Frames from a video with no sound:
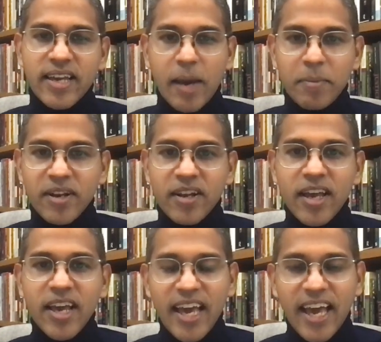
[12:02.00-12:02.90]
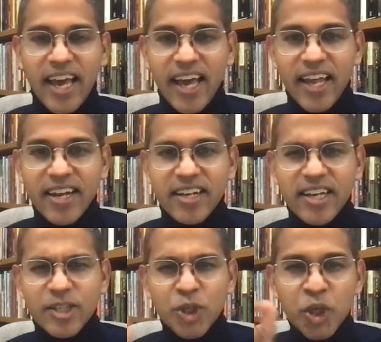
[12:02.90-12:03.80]
cabin, and
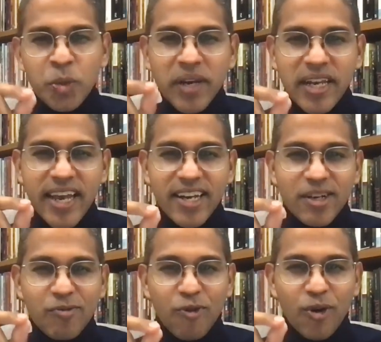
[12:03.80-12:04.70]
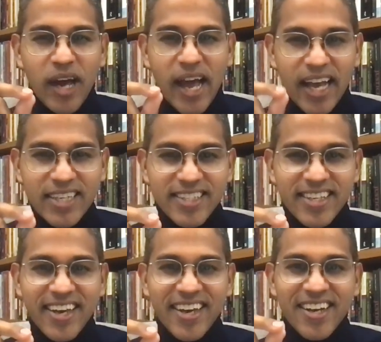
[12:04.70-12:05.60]
is humiliated for
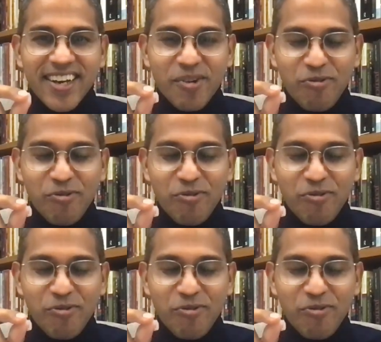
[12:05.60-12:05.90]
asking